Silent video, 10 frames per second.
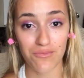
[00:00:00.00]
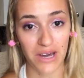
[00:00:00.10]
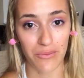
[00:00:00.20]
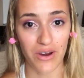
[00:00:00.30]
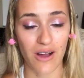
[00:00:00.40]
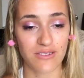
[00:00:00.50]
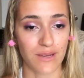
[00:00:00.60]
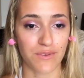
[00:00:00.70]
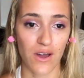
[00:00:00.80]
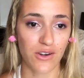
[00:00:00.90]
my brows.
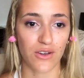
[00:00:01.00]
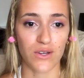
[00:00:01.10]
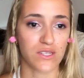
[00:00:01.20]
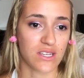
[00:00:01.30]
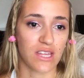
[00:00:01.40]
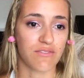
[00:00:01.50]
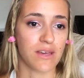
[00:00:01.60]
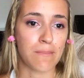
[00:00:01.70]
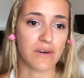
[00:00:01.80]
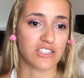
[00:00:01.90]
I'm not going to give
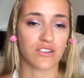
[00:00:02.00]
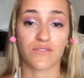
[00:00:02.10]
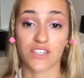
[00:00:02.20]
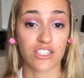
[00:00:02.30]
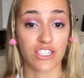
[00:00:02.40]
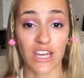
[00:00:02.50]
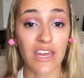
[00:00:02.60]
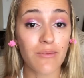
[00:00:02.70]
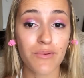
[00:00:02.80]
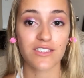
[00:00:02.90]
them much of a
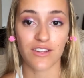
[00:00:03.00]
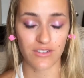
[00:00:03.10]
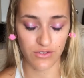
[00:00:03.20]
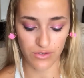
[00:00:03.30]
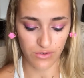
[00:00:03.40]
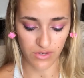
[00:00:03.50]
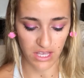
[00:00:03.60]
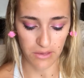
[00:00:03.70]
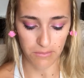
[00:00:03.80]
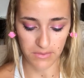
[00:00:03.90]
shape, just to
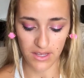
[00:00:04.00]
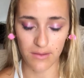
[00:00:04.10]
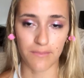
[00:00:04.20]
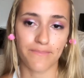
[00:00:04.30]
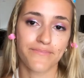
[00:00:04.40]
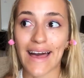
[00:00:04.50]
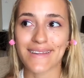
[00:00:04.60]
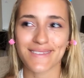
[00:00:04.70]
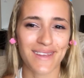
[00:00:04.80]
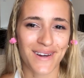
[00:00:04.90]
keep them
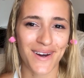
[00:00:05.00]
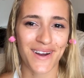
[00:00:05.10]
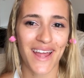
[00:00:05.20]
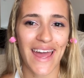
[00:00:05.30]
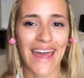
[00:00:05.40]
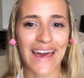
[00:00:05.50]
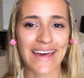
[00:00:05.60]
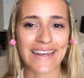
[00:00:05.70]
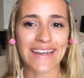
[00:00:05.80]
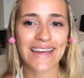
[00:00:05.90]
as they are
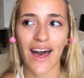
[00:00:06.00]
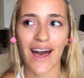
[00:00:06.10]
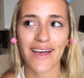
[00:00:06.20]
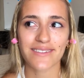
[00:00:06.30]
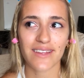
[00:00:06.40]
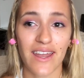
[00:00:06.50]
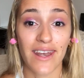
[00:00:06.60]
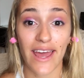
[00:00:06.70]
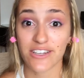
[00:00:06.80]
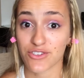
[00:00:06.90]
and as
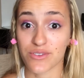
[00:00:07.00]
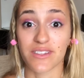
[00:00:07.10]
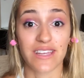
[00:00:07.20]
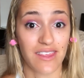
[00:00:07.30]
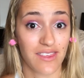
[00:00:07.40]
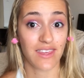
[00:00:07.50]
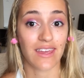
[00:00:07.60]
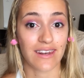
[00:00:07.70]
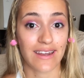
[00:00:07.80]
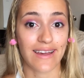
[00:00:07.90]
naturally
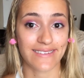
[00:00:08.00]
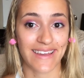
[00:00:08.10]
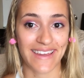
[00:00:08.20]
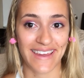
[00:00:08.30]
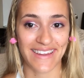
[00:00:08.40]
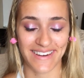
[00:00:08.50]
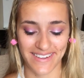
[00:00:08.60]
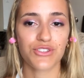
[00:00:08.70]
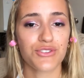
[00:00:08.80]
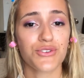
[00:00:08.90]
thin as I can.
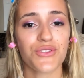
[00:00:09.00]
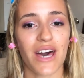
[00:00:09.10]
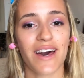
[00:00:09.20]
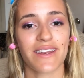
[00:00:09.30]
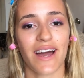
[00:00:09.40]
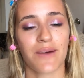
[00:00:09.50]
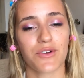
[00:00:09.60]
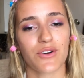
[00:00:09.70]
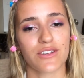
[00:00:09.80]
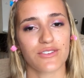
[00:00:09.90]
To do that, I'm
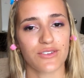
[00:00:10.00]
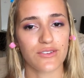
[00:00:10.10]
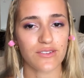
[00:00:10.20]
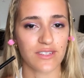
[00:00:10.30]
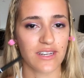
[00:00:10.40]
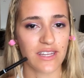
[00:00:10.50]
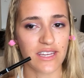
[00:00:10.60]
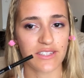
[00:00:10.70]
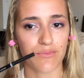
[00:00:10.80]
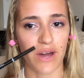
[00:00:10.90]
going to use the
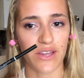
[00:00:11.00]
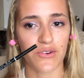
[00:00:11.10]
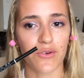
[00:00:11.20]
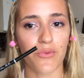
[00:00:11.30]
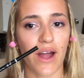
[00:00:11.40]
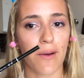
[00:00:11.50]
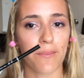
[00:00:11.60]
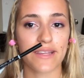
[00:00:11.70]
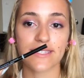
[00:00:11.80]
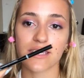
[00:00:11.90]
NYX Micro Brow
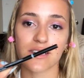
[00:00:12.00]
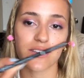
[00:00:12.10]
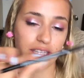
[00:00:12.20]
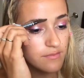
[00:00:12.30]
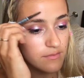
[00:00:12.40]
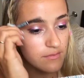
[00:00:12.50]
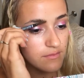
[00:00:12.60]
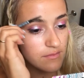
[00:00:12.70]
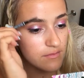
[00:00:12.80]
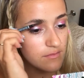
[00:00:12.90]
Pencil in the
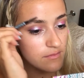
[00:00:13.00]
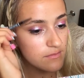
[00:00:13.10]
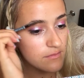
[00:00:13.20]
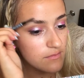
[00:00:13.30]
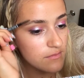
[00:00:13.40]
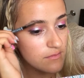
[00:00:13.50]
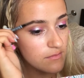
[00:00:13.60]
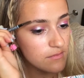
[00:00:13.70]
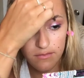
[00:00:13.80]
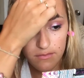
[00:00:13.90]
shade Espresso.
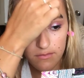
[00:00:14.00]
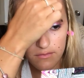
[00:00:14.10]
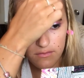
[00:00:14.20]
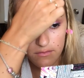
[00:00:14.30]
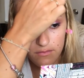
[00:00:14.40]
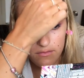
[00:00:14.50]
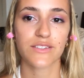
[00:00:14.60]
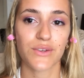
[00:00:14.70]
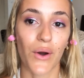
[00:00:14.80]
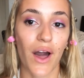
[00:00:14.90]

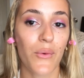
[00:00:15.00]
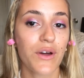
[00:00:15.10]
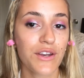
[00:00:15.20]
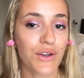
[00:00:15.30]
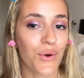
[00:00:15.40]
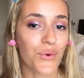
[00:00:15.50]
So I want to know,